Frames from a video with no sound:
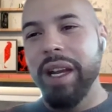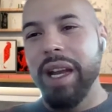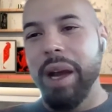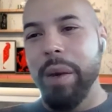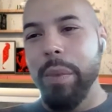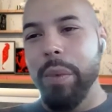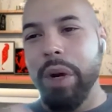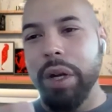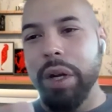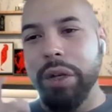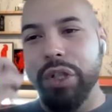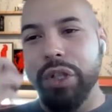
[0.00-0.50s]

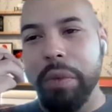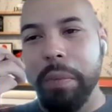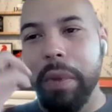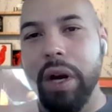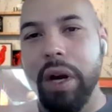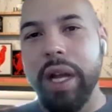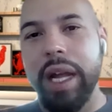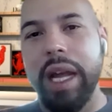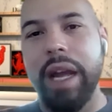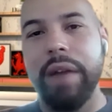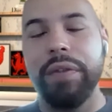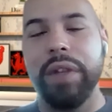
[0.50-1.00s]
And whilst you
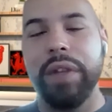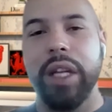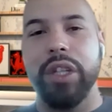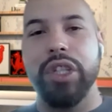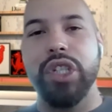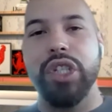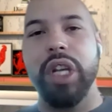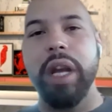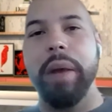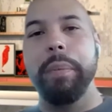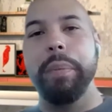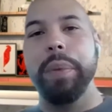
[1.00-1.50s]
might have that
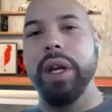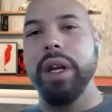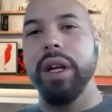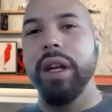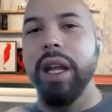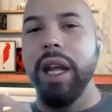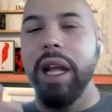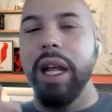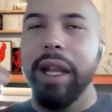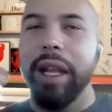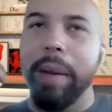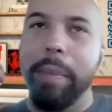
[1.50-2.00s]
champion
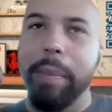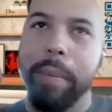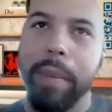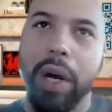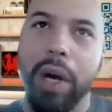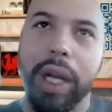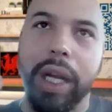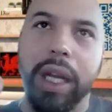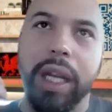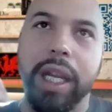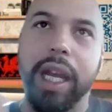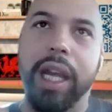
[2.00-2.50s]
and that
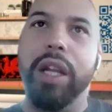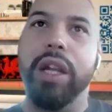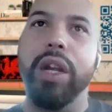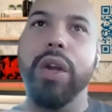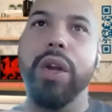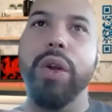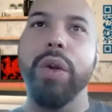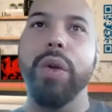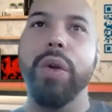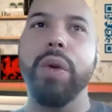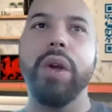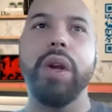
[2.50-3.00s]
might get
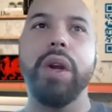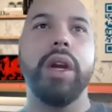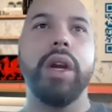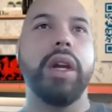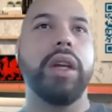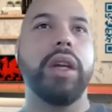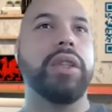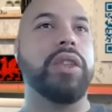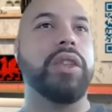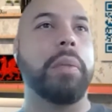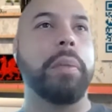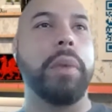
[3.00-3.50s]
you
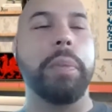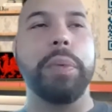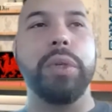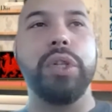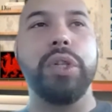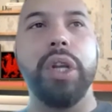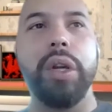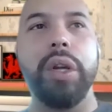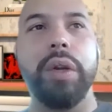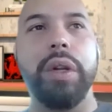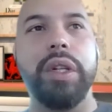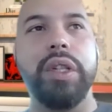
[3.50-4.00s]
some
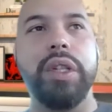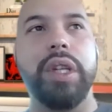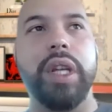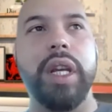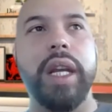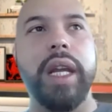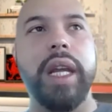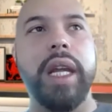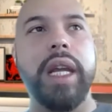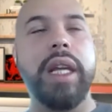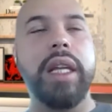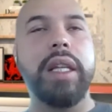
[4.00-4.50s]

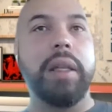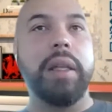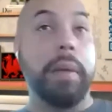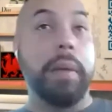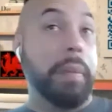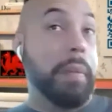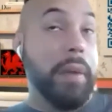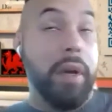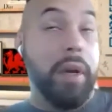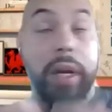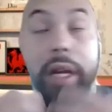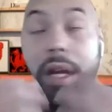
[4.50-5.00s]
opportunities
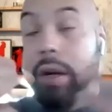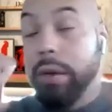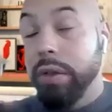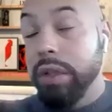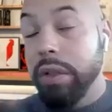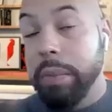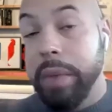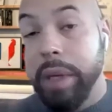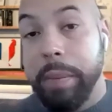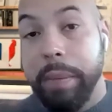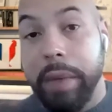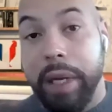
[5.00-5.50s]
and might
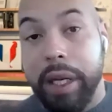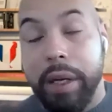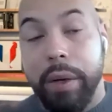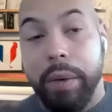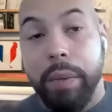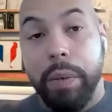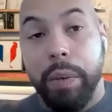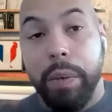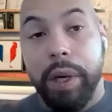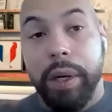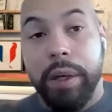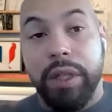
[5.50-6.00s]
ultimately make
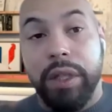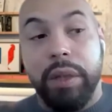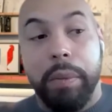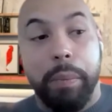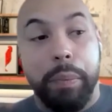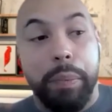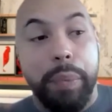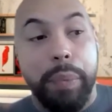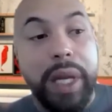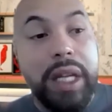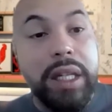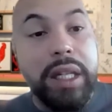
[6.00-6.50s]
you win some
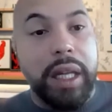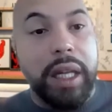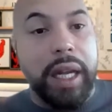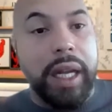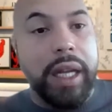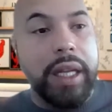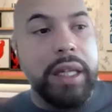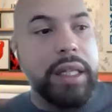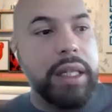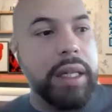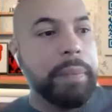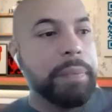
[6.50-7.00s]

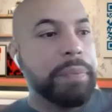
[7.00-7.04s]
business,